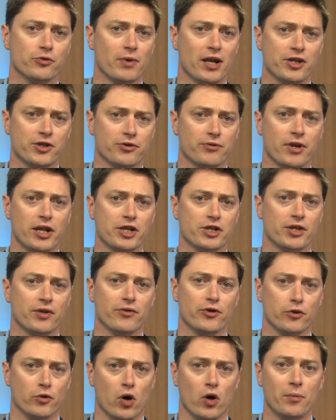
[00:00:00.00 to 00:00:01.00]
restoration of
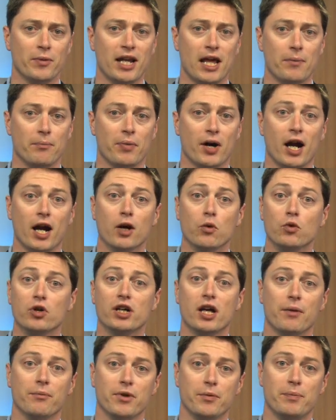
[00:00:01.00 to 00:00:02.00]
the Roman Empire will
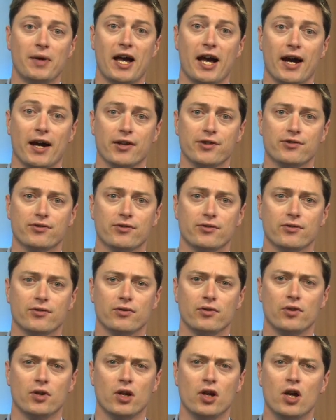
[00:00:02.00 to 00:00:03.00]
come to pass.
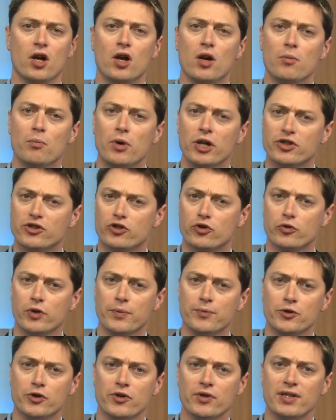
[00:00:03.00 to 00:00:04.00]
But
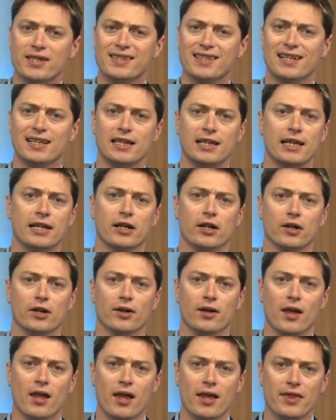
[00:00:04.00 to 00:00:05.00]
Scripture is clear
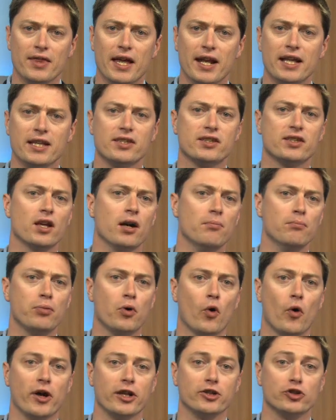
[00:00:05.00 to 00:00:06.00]
that at some
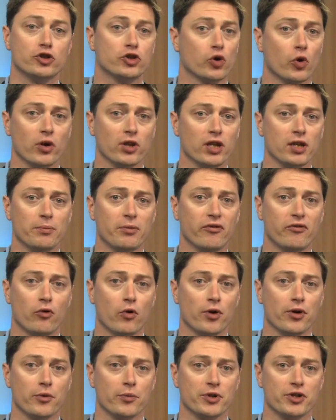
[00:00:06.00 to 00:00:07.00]
point shortly
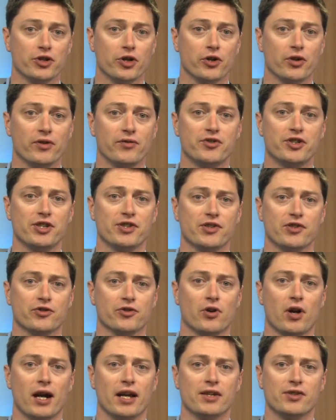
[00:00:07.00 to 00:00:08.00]
before the return of Jesus
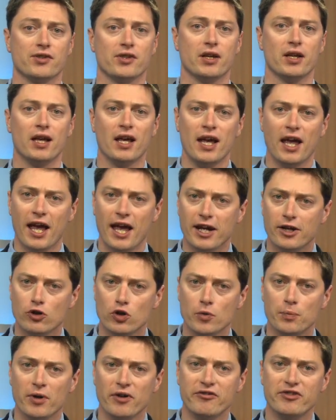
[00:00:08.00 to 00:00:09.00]
Christ, a
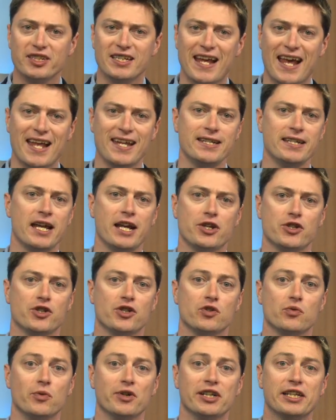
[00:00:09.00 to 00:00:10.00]
group of ten
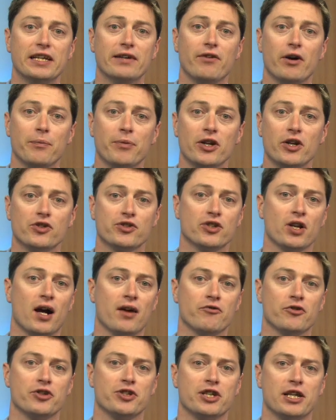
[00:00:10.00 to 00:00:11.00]
nations will give up their
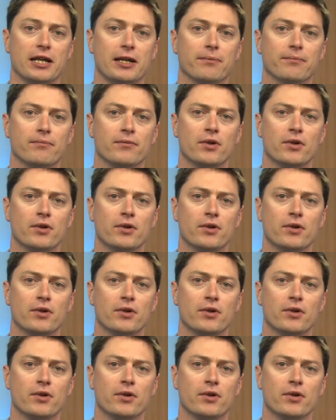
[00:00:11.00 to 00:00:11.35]
sovereignty,